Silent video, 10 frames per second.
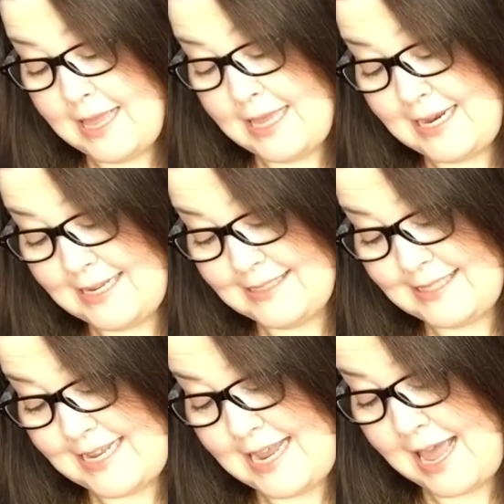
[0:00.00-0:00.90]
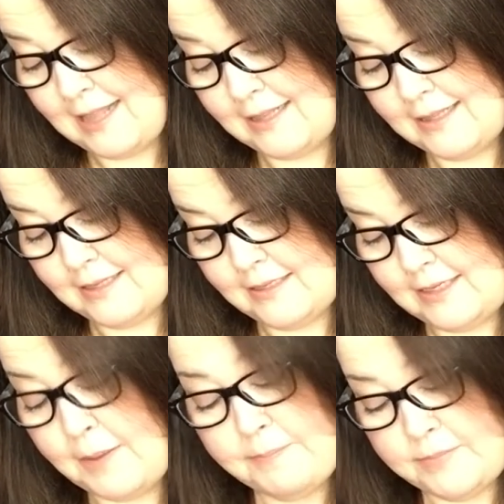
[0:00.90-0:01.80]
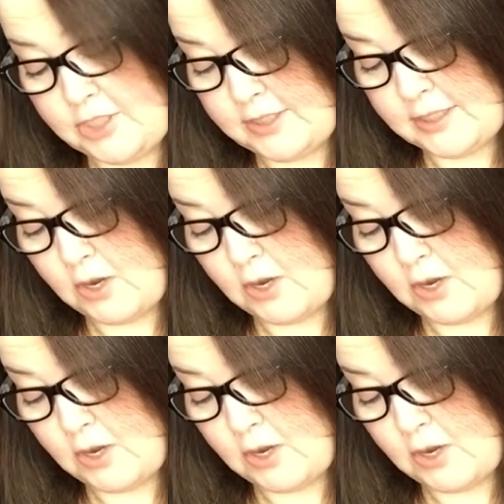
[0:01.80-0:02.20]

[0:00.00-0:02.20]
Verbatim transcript: it is the L, yep, just